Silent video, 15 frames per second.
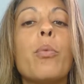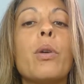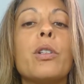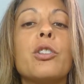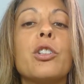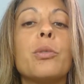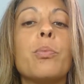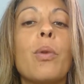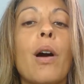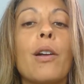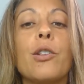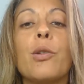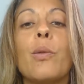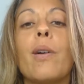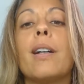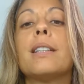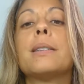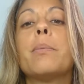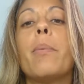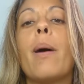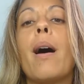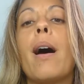which is brought to
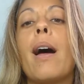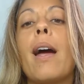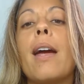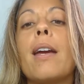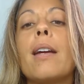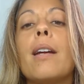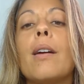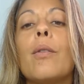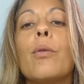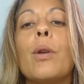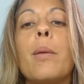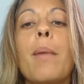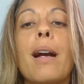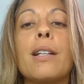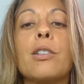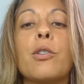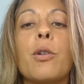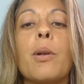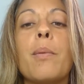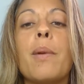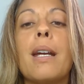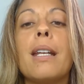us by REMAX
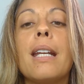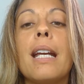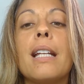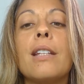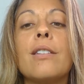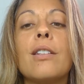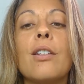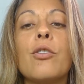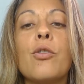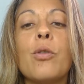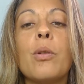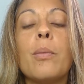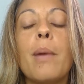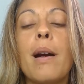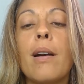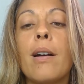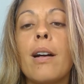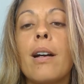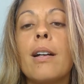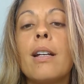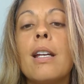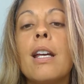Caribbean and Central
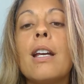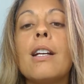America.